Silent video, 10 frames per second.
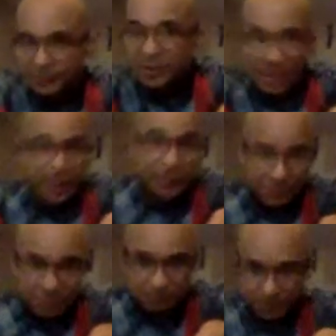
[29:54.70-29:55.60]
And I
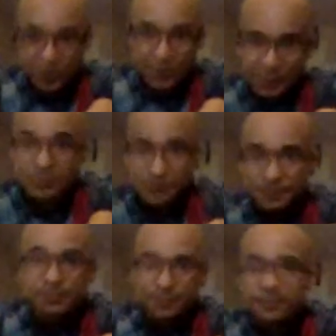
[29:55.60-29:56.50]
don't know
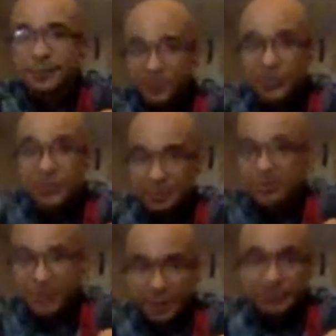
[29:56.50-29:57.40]
if this can be
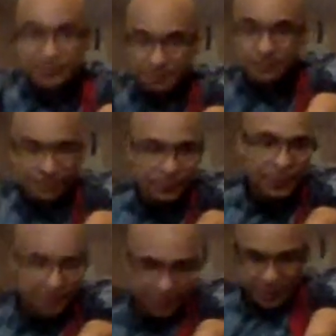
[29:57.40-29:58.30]
done.
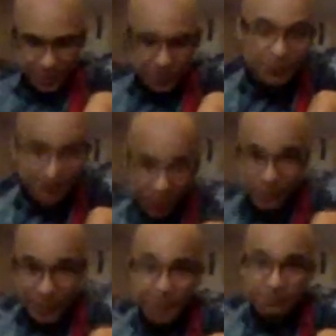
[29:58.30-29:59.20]
So we know
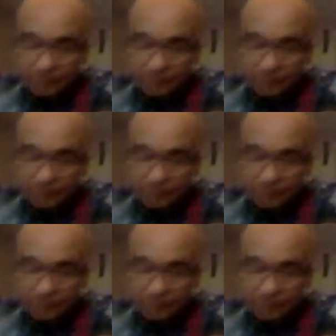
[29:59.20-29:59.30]
that